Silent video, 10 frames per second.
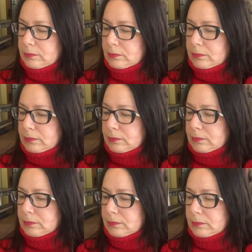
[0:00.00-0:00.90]

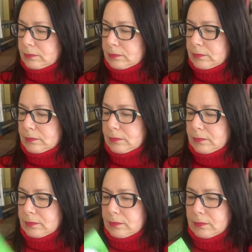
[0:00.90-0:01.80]

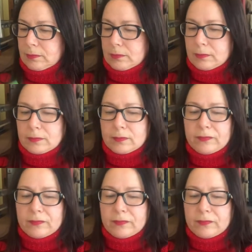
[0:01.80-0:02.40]
No one is speaking in this clip.